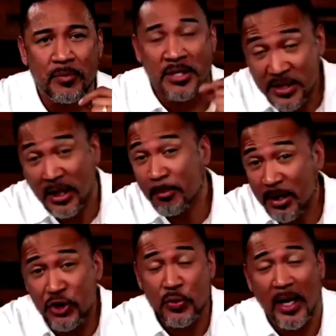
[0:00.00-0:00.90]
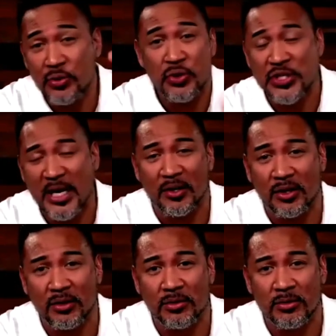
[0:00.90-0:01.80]
Somebody trying to sell
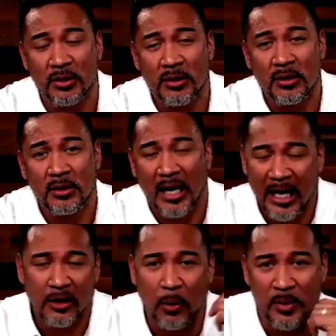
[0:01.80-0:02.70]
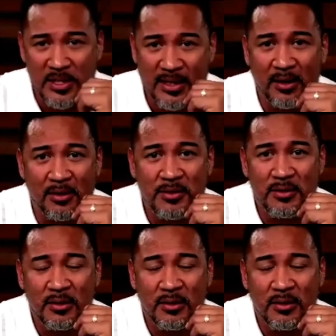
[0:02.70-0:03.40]
you on lower standards.